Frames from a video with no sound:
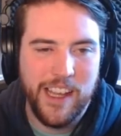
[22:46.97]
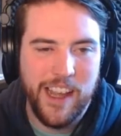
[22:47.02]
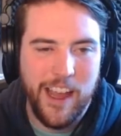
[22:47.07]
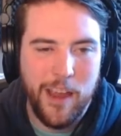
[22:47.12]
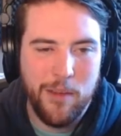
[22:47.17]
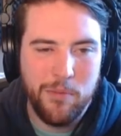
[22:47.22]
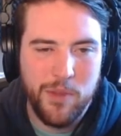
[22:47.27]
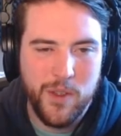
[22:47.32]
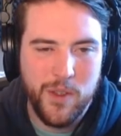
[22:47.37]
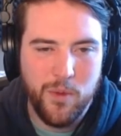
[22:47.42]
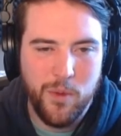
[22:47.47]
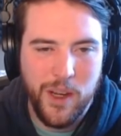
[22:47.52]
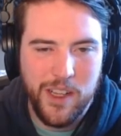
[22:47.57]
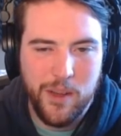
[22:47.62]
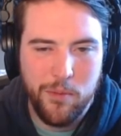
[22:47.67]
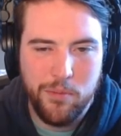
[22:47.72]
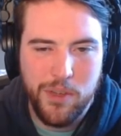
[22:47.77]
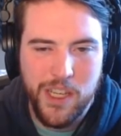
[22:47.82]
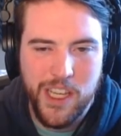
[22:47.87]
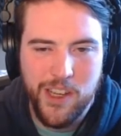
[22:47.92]
in between
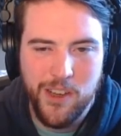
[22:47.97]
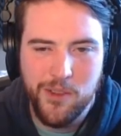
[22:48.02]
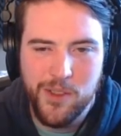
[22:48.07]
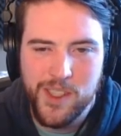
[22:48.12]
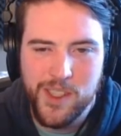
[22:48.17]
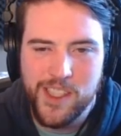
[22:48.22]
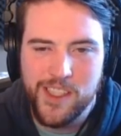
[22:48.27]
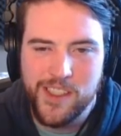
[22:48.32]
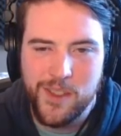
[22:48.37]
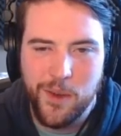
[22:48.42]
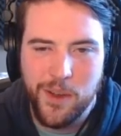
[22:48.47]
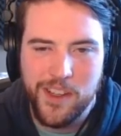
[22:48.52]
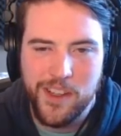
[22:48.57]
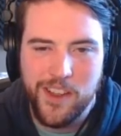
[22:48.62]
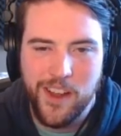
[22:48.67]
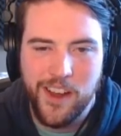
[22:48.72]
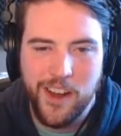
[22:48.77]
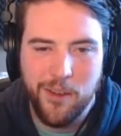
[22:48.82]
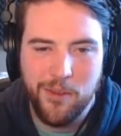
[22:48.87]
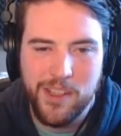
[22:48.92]
the pews, so I
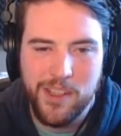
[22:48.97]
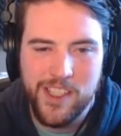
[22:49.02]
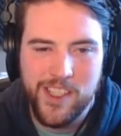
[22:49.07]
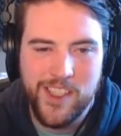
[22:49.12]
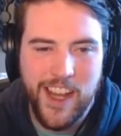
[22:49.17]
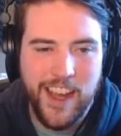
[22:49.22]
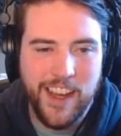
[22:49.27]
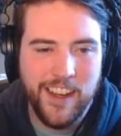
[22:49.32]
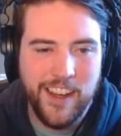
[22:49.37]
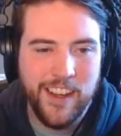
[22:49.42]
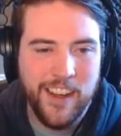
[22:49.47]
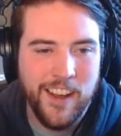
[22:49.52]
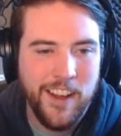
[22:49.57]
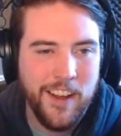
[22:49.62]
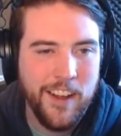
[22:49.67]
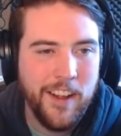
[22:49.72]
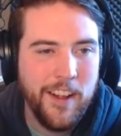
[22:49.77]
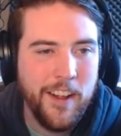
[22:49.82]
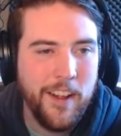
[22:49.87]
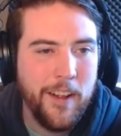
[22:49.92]
thought I would check.
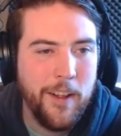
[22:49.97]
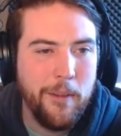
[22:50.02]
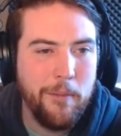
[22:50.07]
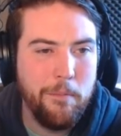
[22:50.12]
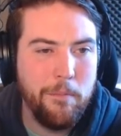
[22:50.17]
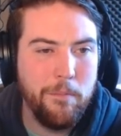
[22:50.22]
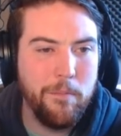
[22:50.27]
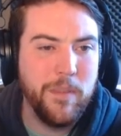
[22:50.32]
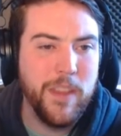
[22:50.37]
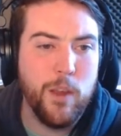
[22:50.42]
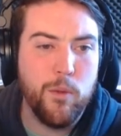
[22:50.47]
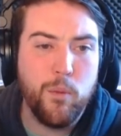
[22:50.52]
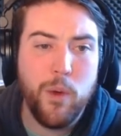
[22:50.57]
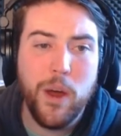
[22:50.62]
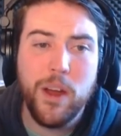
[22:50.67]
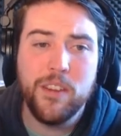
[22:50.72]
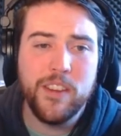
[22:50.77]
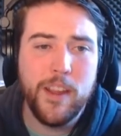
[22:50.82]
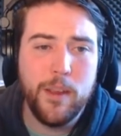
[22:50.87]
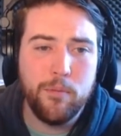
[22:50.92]
The
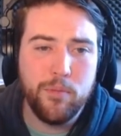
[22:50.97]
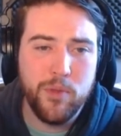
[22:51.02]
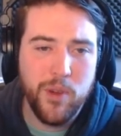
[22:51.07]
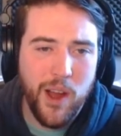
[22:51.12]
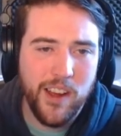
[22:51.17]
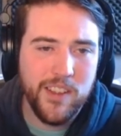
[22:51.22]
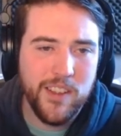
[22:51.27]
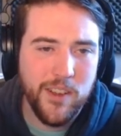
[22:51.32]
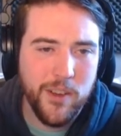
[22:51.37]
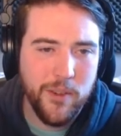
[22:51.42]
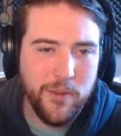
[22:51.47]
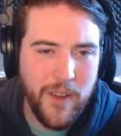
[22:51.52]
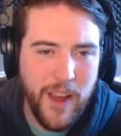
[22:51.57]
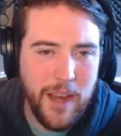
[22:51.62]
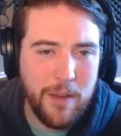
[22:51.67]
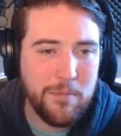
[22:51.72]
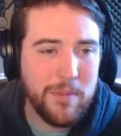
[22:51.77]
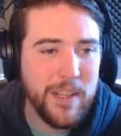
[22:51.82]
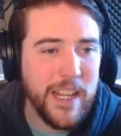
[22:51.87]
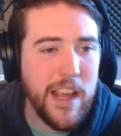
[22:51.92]
wealthy Proctor
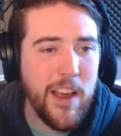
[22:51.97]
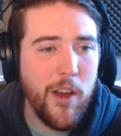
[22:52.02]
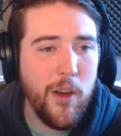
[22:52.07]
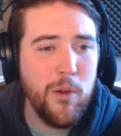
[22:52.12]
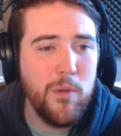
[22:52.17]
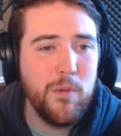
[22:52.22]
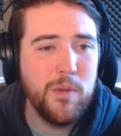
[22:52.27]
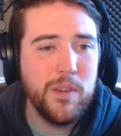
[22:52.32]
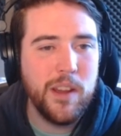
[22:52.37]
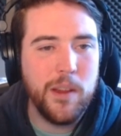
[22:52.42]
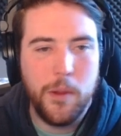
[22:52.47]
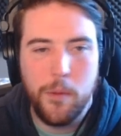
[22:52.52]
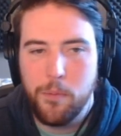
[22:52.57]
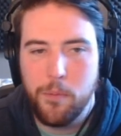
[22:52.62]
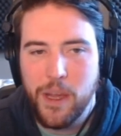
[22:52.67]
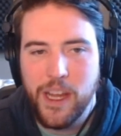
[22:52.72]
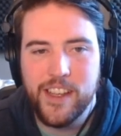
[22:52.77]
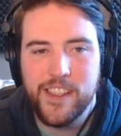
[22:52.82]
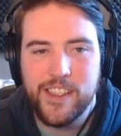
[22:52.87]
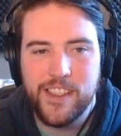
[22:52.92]
family owned the
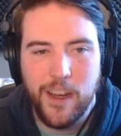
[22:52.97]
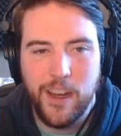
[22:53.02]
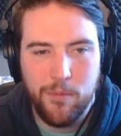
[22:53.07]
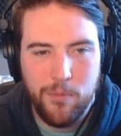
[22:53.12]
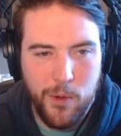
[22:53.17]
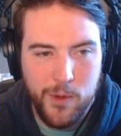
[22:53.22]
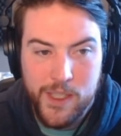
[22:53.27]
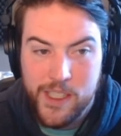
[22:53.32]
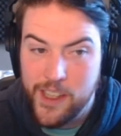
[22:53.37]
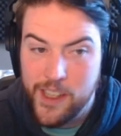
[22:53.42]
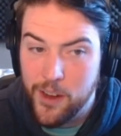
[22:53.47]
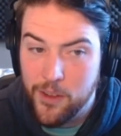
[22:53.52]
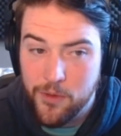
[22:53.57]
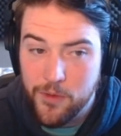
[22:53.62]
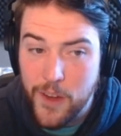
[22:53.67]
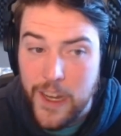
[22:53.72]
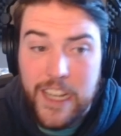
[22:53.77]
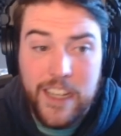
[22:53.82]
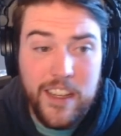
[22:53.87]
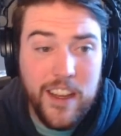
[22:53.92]
biggest and most
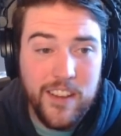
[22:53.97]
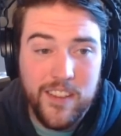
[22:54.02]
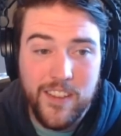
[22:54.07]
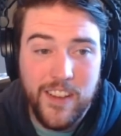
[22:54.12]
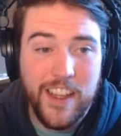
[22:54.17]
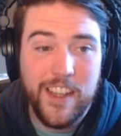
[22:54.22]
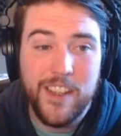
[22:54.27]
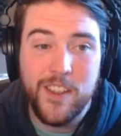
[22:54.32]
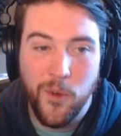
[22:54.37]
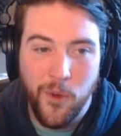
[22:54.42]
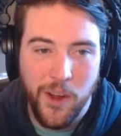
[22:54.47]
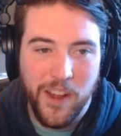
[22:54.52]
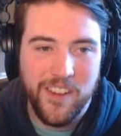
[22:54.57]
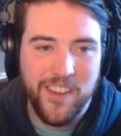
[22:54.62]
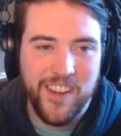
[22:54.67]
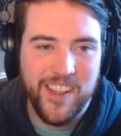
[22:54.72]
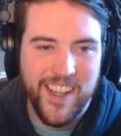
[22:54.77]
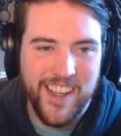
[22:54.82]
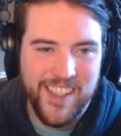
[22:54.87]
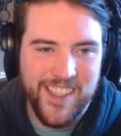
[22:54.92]
conveniently
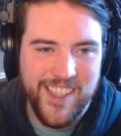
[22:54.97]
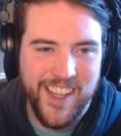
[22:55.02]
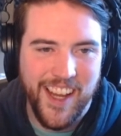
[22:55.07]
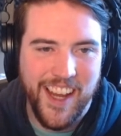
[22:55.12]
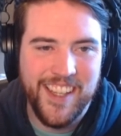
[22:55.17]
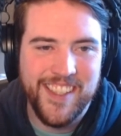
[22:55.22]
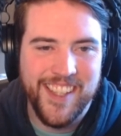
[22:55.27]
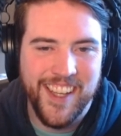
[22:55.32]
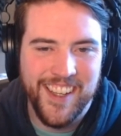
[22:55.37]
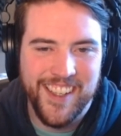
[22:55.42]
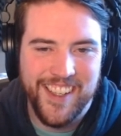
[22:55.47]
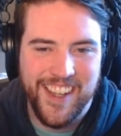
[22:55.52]
toilet adjacent